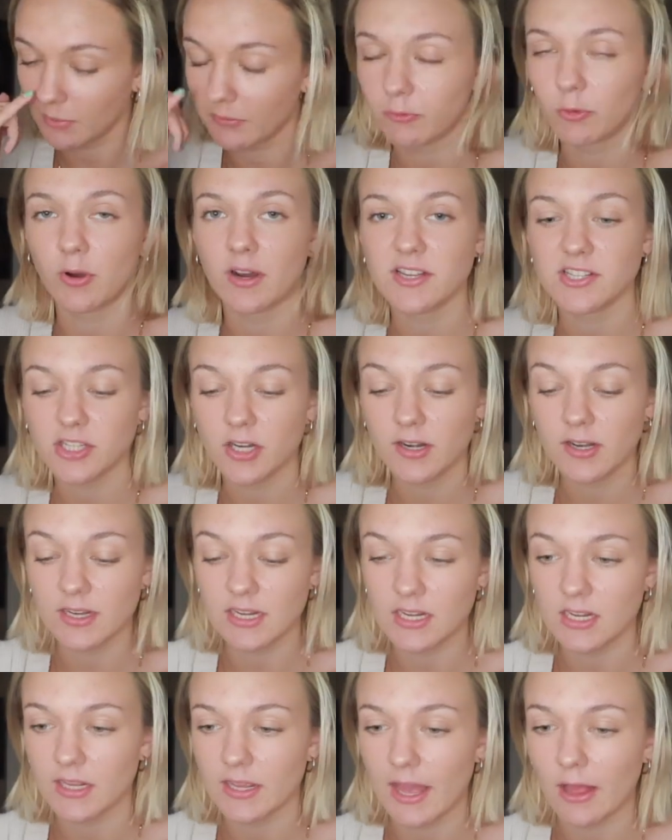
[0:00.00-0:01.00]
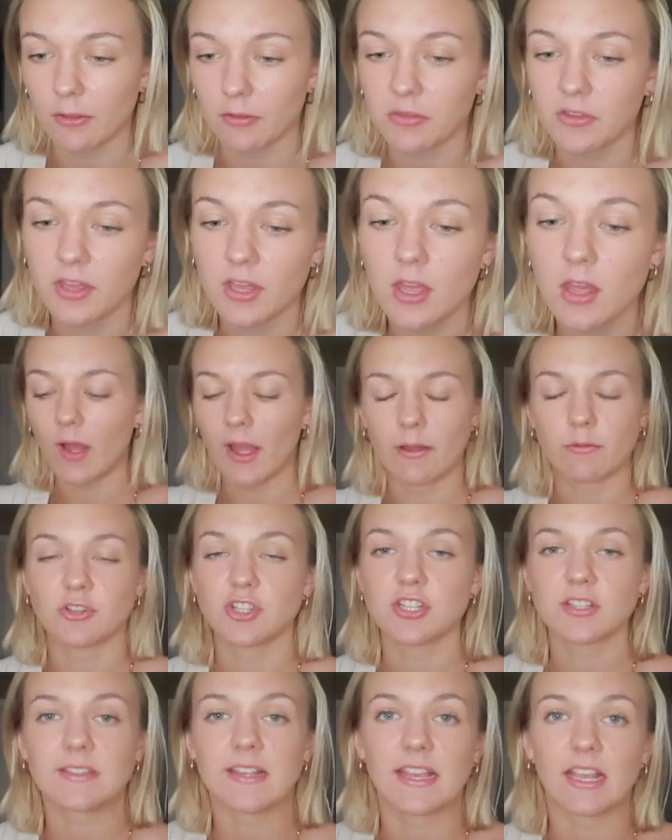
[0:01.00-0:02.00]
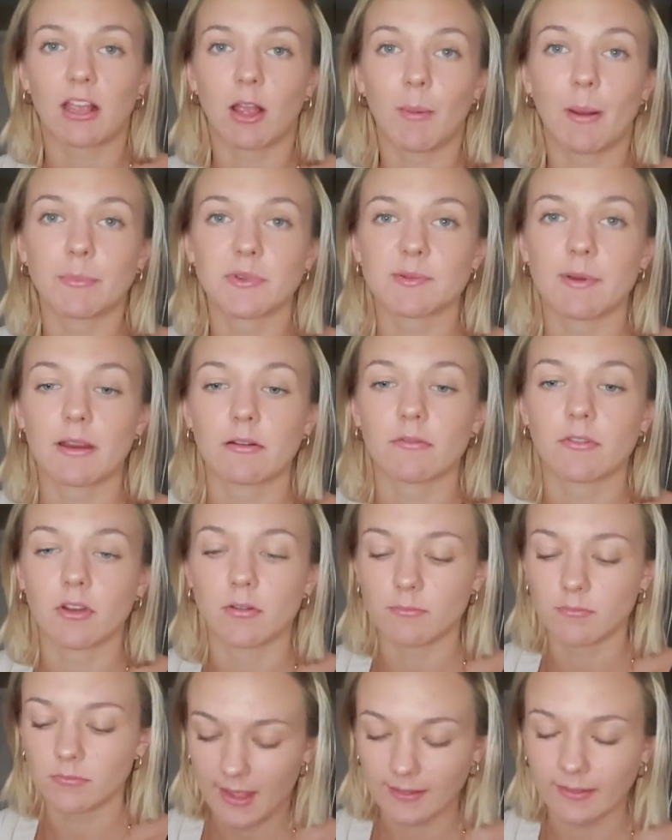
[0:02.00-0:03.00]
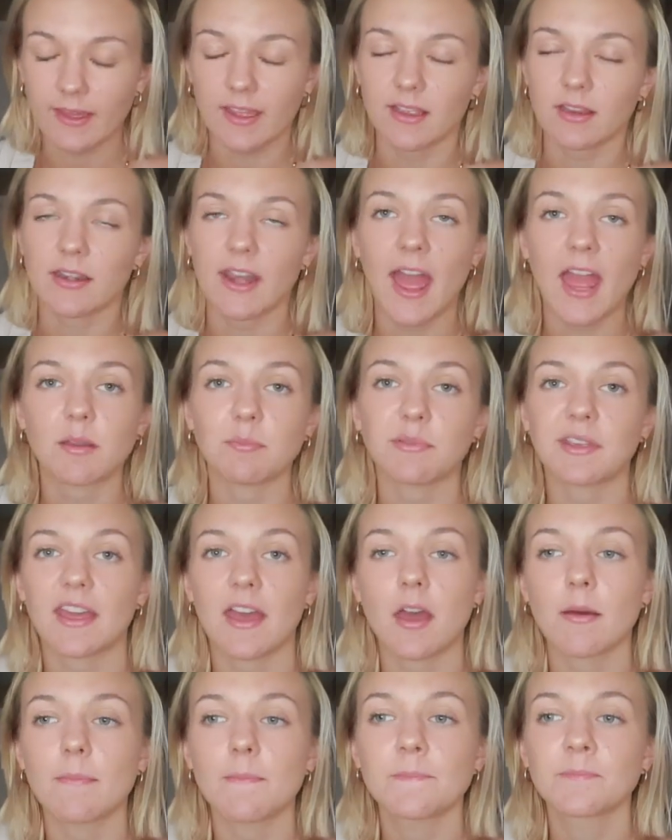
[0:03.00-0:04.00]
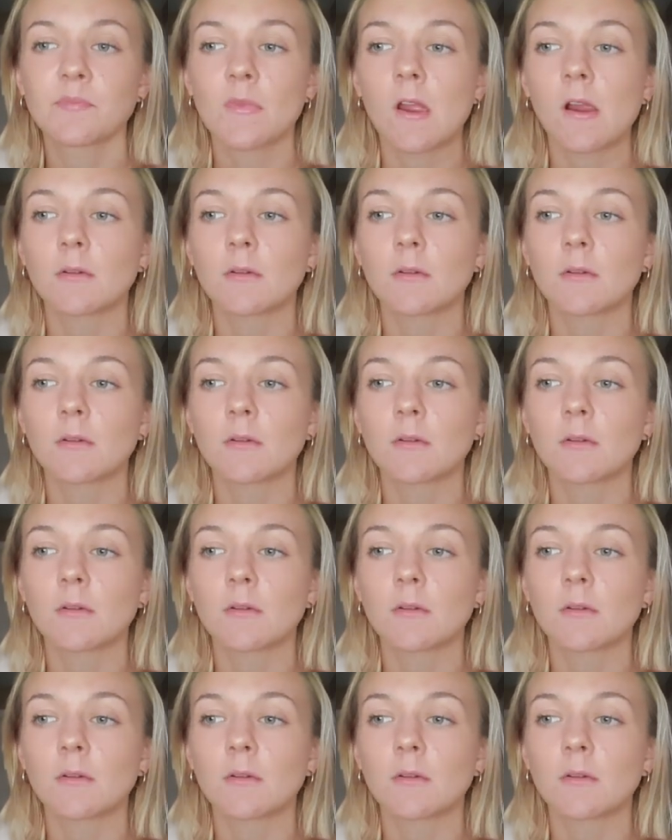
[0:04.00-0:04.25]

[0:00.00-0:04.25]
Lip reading: Before I started eating healthy, I would just like come up to my room at like 9 p.m.